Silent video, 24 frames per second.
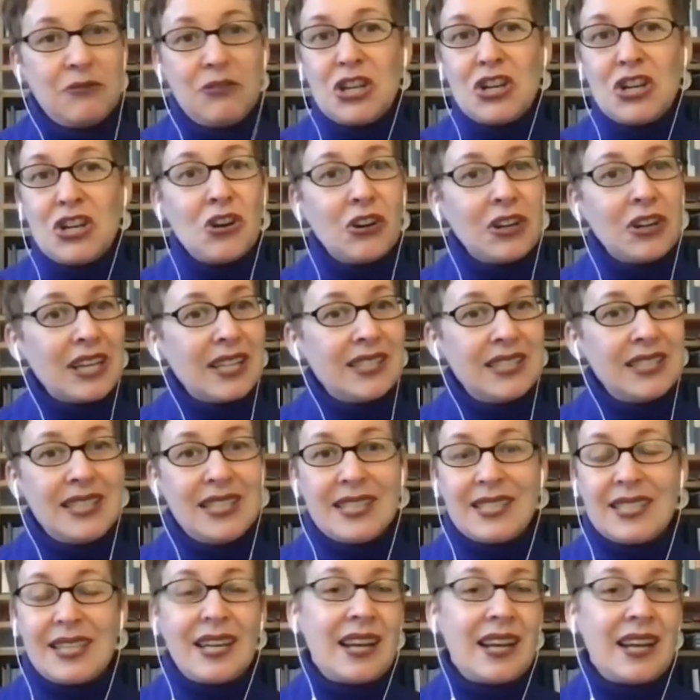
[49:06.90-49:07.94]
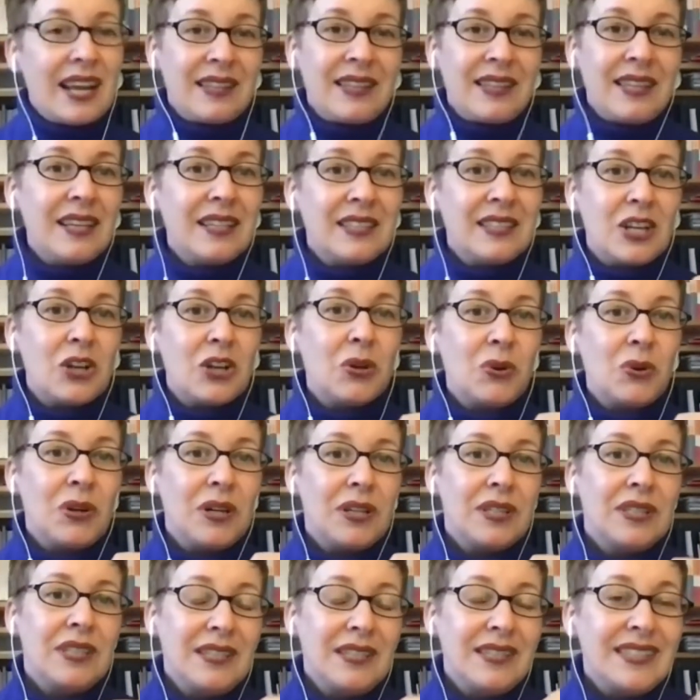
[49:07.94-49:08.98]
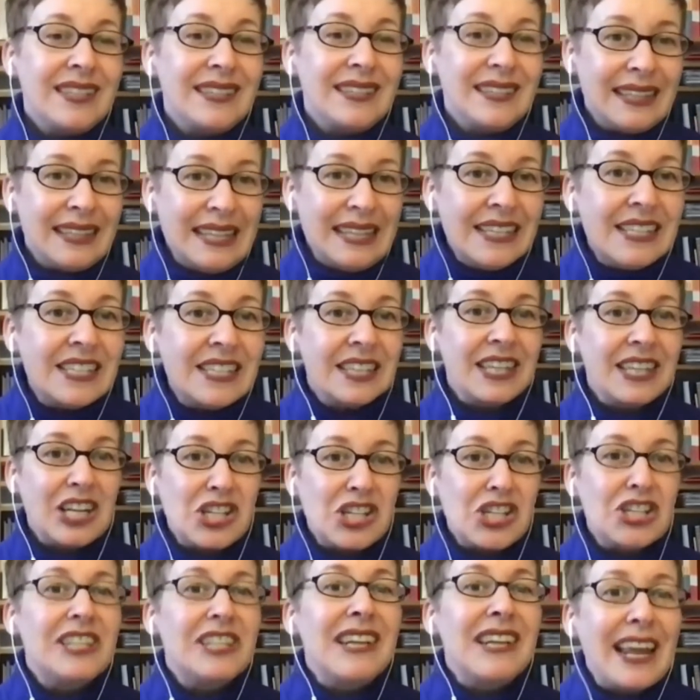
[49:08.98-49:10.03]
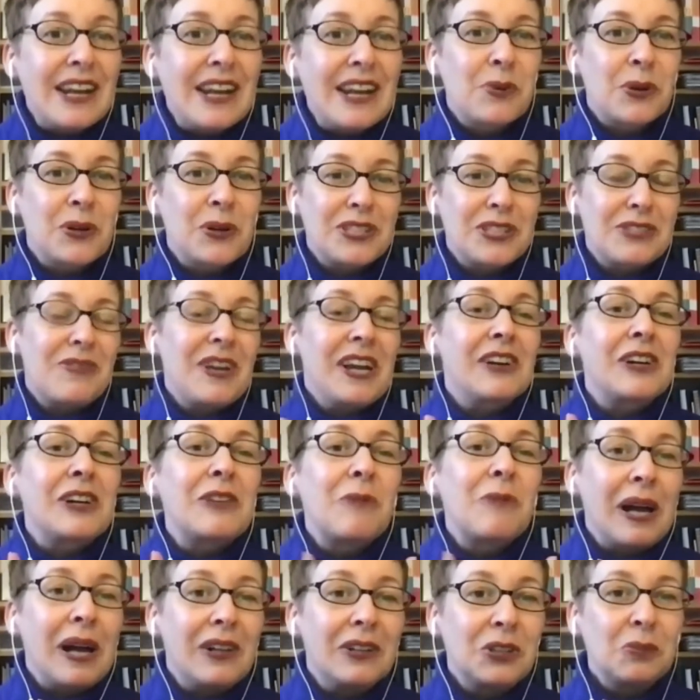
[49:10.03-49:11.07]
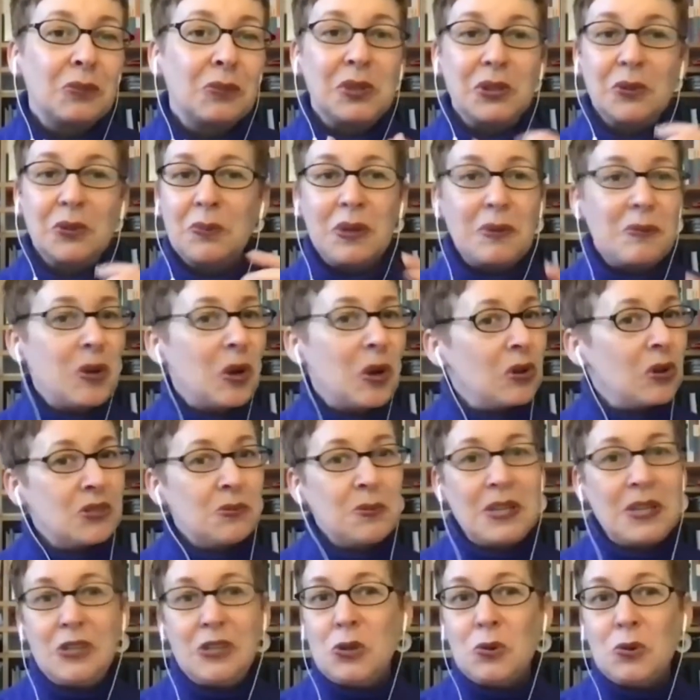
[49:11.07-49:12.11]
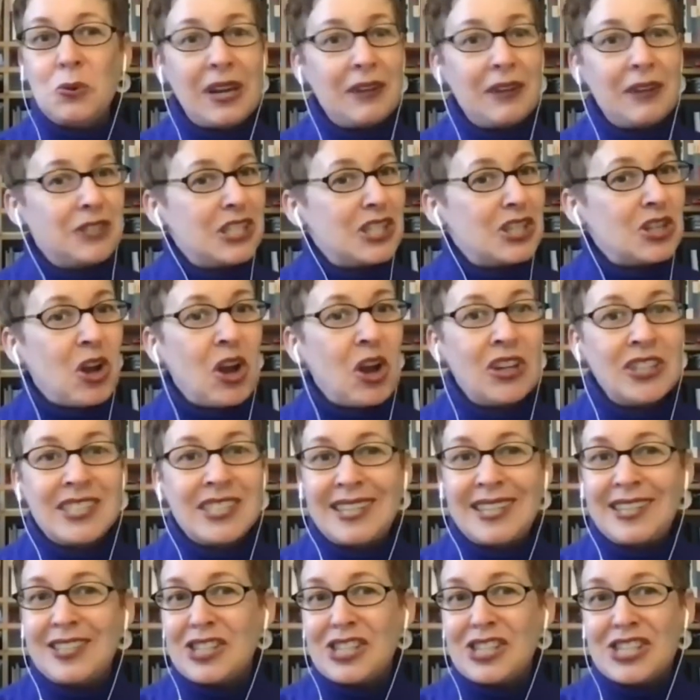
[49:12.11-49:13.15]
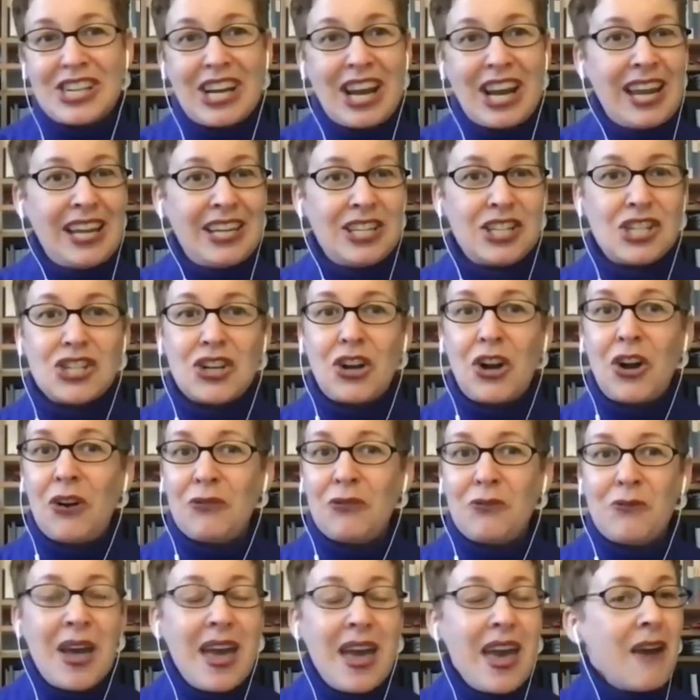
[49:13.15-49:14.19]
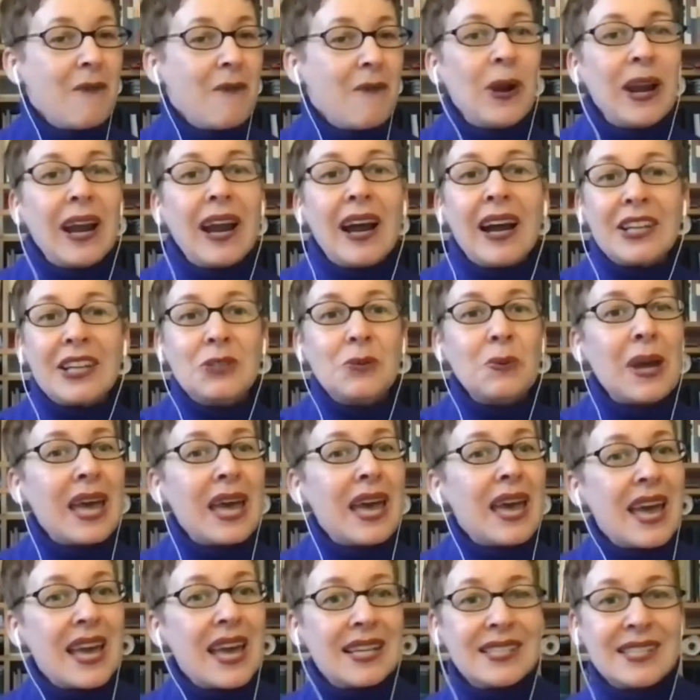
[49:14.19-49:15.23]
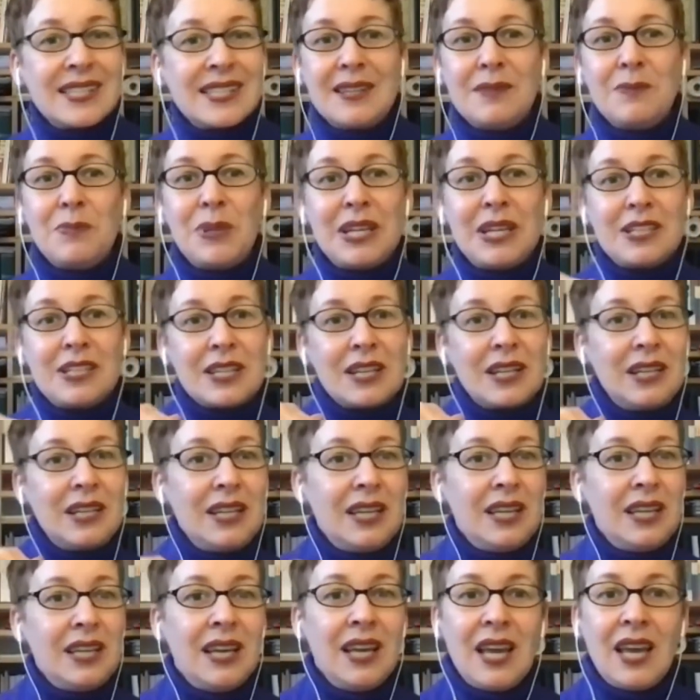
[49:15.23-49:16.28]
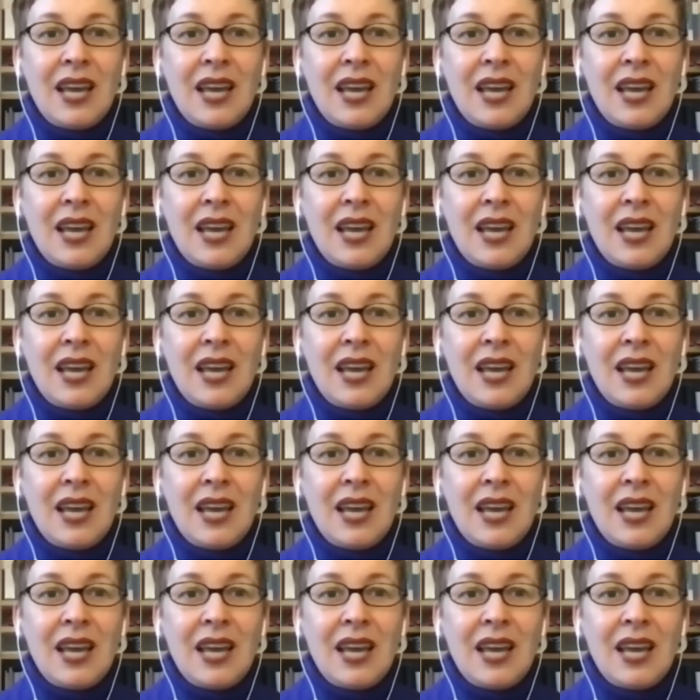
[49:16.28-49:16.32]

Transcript: you look at these, and I think the international network is very valuable, because we do have this constant change of where are you at in basically